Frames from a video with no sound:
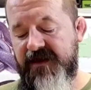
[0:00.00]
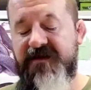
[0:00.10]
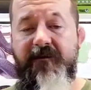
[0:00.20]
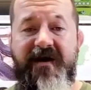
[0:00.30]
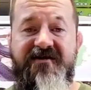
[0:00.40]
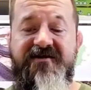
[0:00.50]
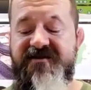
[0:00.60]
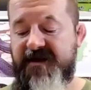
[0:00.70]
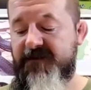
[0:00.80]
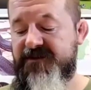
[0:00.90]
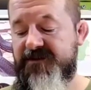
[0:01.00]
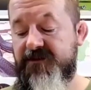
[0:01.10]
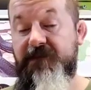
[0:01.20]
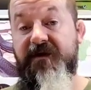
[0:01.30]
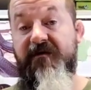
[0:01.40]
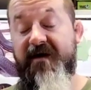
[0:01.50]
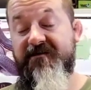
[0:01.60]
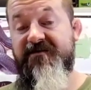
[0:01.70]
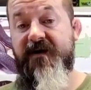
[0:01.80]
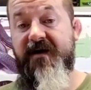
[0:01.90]
Incubation temperature would be
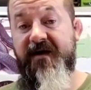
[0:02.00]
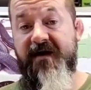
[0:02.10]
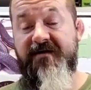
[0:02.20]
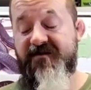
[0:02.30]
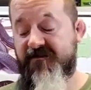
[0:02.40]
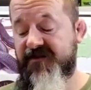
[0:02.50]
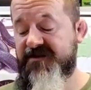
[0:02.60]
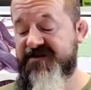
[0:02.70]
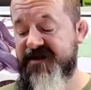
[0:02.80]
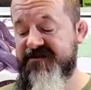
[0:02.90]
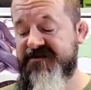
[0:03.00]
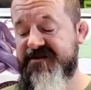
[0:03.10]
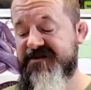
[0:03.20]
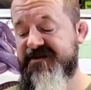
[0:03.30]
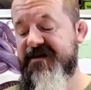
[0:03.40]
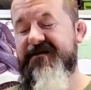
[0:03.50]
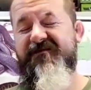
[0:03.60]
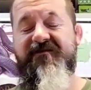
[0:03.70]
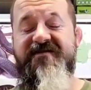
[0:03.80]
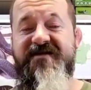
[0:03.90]
around 28 degrees Celsius
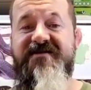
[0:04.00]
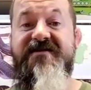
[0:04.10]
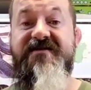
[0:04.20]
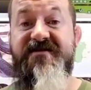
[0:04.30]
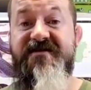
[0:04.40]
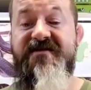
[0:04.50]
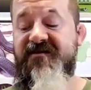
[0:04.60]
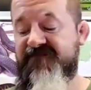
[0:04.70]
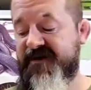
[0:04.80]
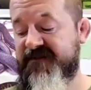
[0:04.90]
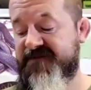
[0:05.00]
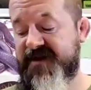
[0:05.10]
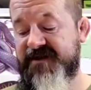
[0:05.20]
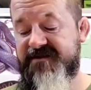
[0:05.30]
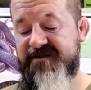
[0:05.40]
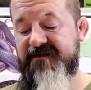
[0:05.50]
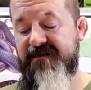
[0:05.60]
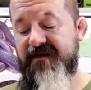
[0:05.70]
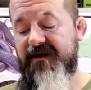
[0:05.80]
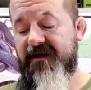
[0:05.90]
for 60 to 65 days.
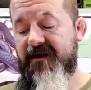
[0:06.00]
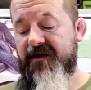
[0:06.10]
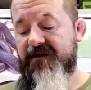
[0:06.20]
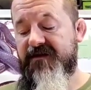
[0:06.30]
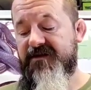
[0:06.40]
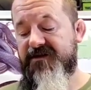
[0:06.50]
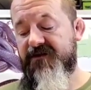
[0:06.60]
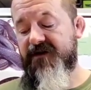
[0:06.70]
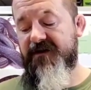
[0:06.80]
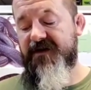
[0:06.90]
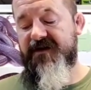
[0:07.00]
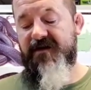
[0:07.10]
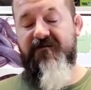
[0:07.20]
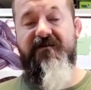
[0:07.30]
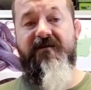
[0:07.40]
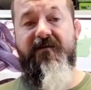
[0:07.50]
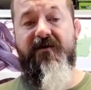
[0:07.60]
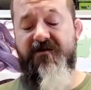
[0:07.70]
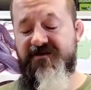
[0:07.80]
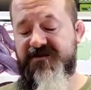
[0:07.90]
They do not need an overly
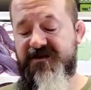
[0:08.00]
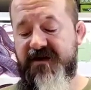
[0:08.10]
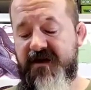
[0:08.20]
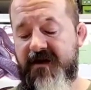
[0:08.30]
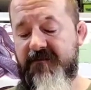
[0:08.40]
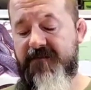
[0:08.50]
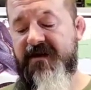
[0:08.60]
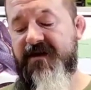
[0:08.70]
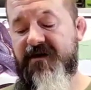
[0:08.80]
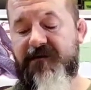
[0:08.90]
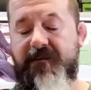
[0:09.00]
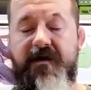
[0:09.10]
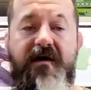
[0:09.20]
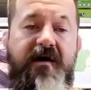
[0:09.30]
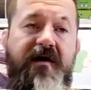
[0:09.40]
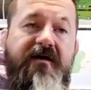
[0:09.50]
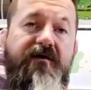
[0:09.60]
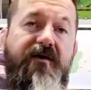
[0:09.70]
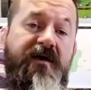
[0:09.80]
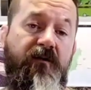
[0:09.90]
moist medium
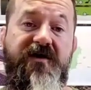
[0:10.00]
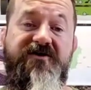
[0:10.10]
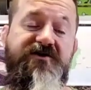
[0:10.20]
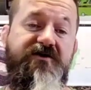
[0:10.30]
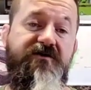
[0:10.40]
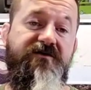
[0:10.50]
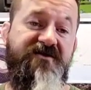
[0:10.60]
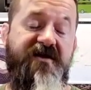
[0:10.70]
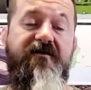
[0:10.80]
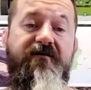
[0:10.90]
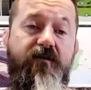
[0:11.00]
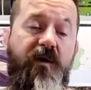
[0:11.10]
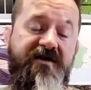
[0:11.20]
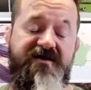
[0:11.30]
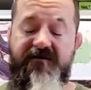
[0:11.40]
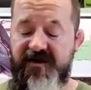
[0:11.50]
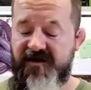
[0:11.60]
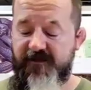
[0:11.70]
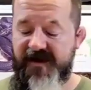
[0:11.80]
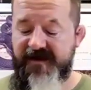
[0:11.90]
in which to sit them whilst they're
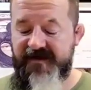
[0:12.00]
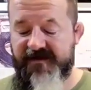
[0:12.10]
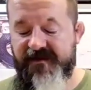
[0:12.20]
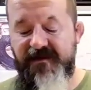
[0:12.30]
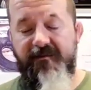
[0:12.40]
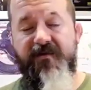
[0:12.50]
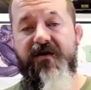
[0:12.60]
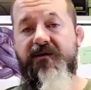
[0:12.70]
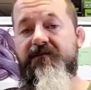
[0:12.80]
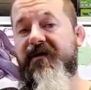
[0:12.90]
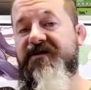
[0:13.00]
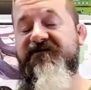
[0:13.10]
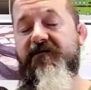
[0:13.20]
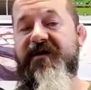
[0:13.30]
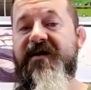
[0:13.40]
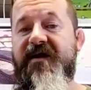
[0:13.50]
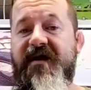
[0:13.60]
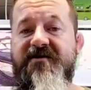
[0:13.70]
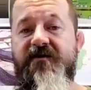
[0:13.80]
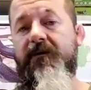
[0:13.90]
incubating, but you would mix
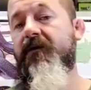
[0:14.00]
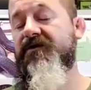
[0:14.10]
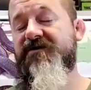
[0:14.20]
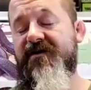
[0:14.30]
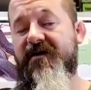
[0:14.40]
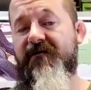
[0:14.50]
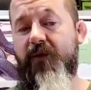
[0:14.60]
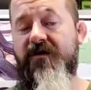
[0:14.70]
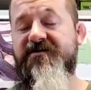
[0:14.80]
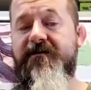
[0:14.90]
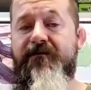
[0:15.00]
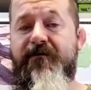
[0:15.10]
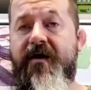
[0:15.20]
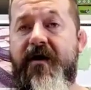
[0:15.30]
vermiculite to water